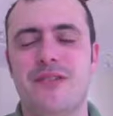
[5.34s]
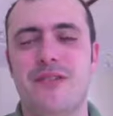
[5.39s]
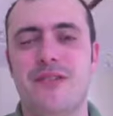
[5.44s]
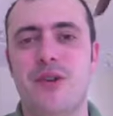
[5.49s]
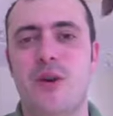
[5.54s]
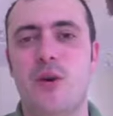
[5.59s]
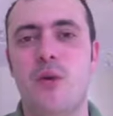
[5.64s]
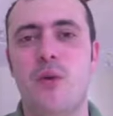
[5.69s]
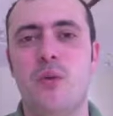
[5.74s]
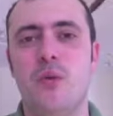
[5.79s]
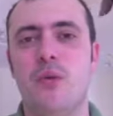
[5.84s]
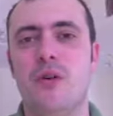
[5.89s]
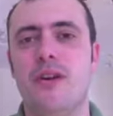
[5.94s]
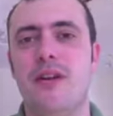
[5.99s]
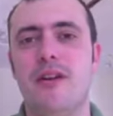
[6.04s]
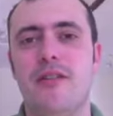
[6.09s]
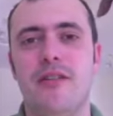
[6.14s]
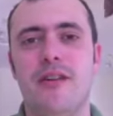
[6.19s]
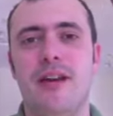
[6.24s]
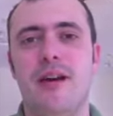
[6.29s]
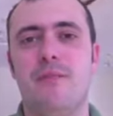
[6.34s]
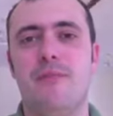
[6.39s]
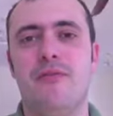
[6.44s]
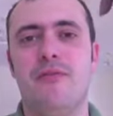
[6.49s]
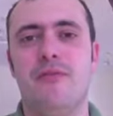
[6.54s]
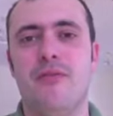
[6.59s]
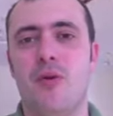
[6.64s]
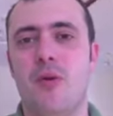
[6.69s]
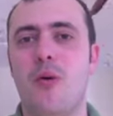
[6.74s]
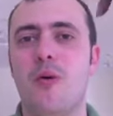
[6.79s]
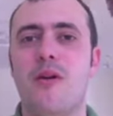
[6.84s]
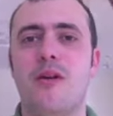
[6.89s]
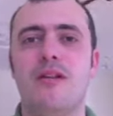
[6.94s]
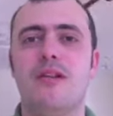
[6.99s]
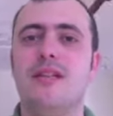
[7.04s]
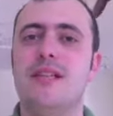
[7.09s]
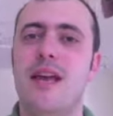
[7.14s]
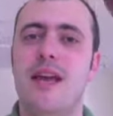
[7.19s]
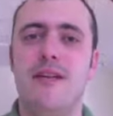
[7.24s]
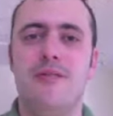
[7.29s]
So, we're gearing up
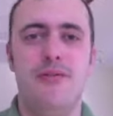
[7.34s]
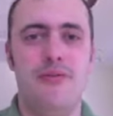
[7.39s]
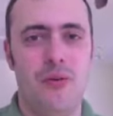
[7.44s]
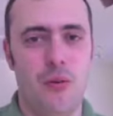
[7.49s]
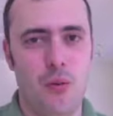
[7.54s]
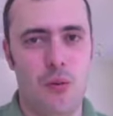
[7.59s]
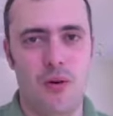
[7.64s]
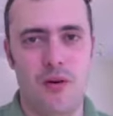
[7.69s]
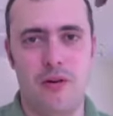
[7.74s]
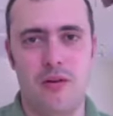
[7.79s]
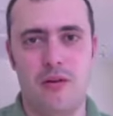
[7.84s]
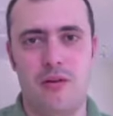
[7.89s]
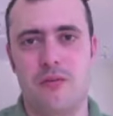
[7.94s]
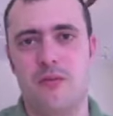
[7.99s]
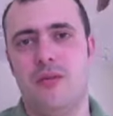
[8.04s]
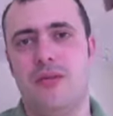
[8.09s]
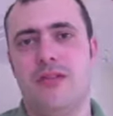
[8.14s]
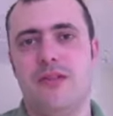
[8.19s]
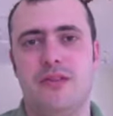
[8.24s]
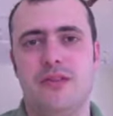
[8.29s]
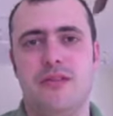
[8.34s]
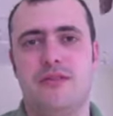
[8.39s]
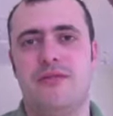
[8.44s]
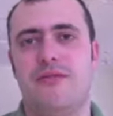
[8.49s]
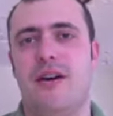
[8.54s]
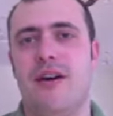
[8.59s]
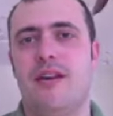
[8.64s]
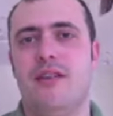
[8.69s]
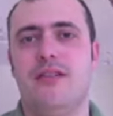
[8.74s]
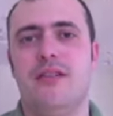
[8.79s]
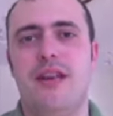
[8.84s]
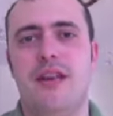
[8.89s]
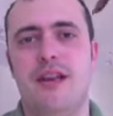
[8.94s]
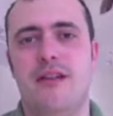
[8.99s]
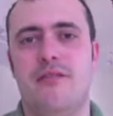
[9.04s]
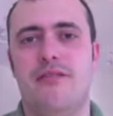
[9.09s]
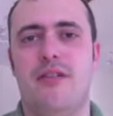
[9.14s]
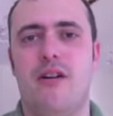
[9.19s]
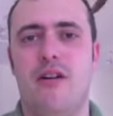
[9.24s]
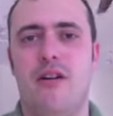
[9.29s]
for day four, which is the final day
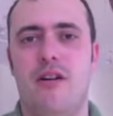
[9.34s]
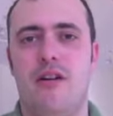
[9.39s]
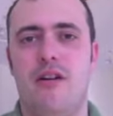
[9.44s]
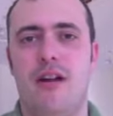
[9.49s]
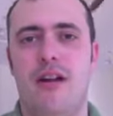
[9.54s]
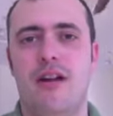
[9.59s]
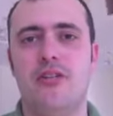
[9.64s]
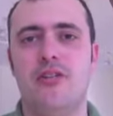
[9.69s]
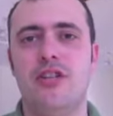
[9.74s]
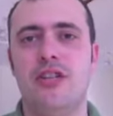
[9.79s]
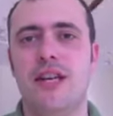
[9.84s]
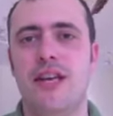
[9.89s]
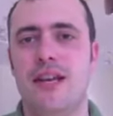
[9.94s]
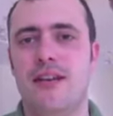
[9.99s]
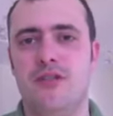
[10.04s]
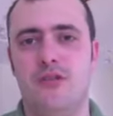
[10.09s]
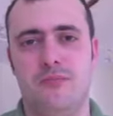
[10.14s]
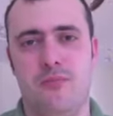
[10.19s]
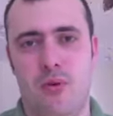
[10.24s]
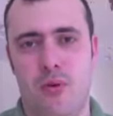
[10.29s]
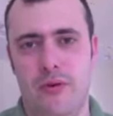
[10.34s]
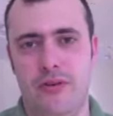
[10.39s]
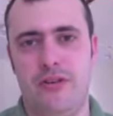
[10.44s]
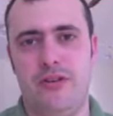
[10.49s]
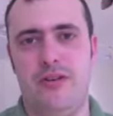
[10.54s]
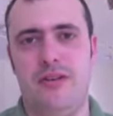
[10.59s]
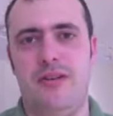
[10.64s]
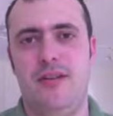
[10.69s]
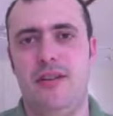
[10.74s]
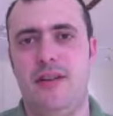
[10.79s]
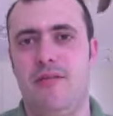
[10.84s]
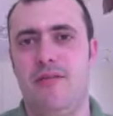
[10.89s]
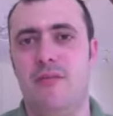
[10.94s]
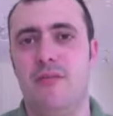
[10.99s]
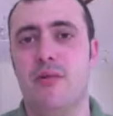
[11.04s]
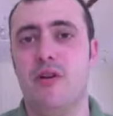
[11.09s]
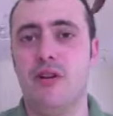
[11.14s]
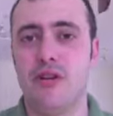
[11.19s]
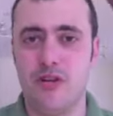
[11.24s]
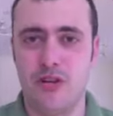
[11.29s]
of our Energy Gates portion of
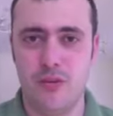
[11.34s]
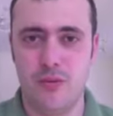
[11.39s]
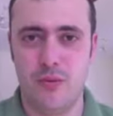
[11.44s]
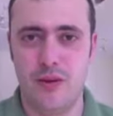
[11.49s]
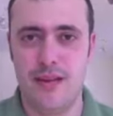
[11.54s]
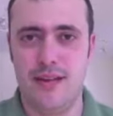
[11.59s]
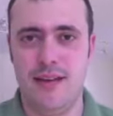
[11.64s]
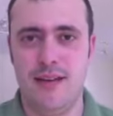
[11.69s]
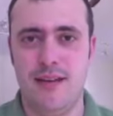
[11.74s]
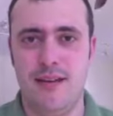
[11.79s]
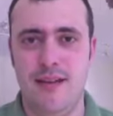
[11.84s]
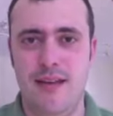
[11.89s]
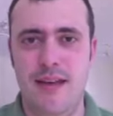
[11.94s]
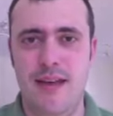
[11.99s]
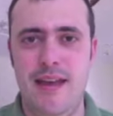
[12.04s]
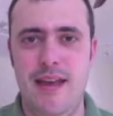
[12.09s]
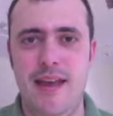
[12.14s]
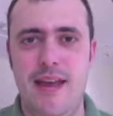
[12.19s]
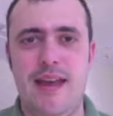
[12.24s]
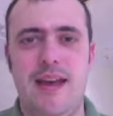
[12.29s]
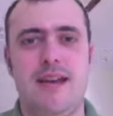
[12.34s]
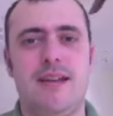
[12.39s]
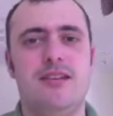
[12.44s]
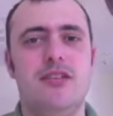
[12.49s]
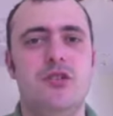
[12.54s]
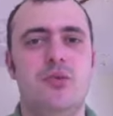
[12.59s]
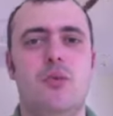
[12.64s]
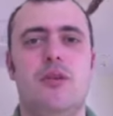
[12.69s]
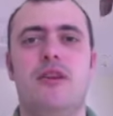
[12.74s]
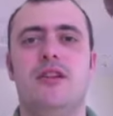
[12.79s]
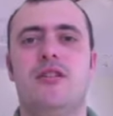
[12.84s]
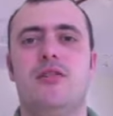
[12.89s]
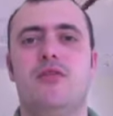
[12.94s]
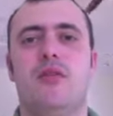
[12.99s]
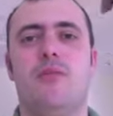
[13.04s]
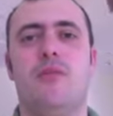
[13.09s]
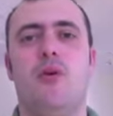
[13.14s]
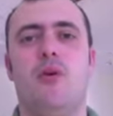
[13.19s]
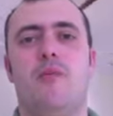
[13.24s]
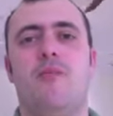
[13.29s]
Immersion Week. And I just wanted to
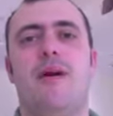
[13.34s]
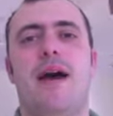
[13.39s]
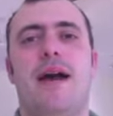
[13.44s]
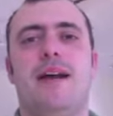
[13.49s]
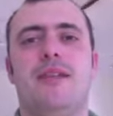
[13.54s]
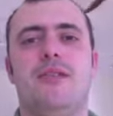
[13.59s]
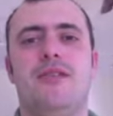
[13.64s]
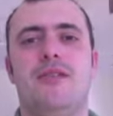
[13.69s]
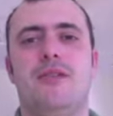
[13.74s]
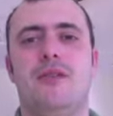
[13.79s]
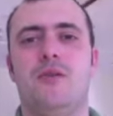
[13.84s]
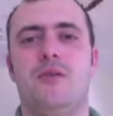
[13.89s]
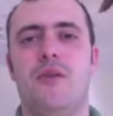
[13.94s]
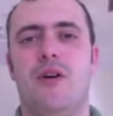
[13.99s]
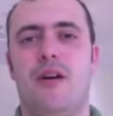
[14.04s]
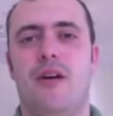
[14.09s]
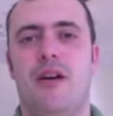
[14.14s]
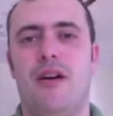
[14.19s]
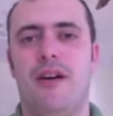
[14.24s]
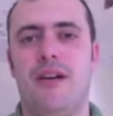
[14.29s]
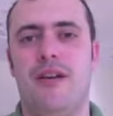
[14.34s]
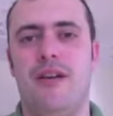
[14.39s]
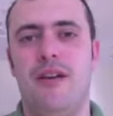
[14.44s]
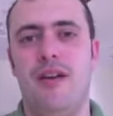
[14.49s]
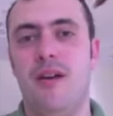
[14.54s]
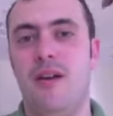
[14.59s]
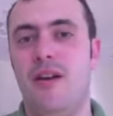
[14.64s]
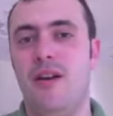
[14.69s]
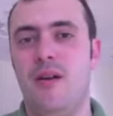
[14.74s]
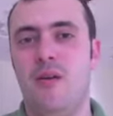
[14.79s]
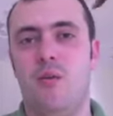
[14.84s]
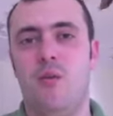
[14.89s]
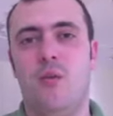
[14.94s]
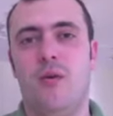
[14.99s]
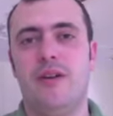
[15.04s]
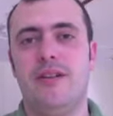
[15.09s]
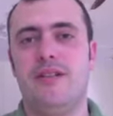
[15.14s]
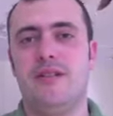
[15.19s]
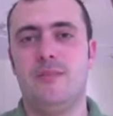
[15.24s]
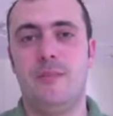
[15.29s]
report back to you on
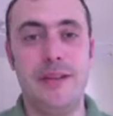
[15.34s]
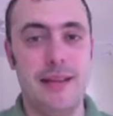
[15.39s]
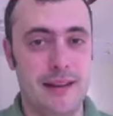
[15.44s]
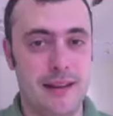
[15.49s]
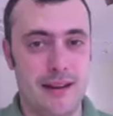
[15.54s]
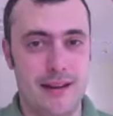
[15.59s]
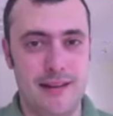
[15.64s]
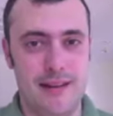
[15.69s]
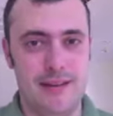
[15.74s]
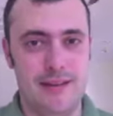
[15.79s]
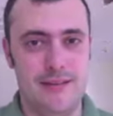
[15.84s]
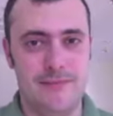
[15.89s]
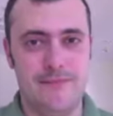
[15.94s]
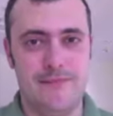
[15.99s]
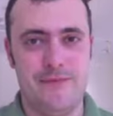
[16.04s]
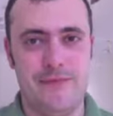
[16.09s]
what it's been like.